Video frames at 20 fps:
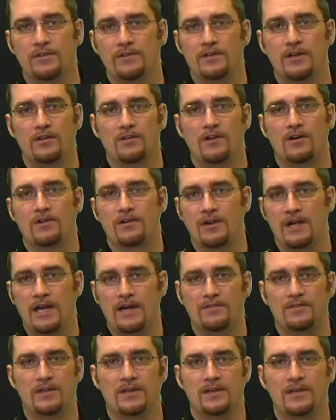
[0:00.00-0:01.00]
You no longer
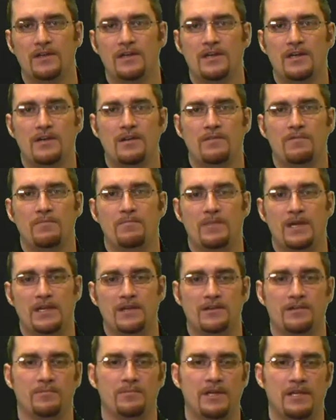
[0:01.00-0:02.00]
have to
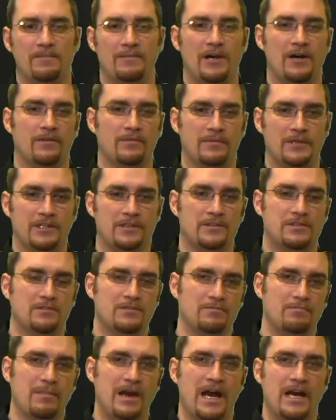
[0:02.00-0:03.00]
make your beam
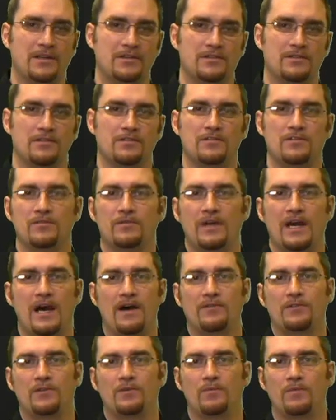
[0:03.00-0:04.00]
elements match the two and a
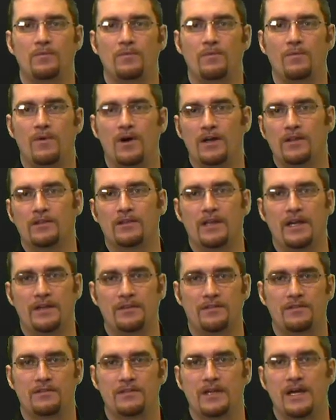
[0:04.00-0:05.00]
half to one
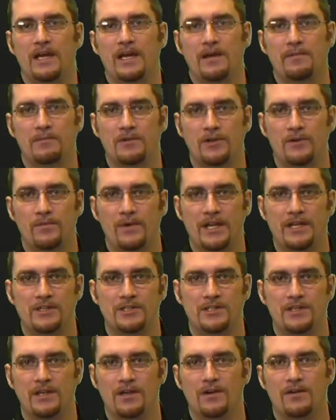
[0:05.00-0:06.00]
length to diameter
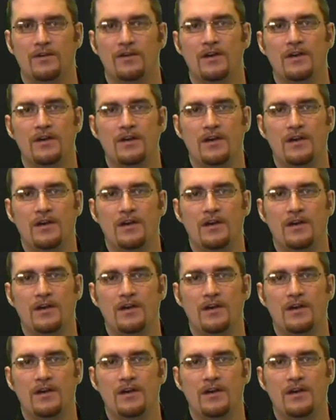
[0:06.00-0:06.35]
ratio.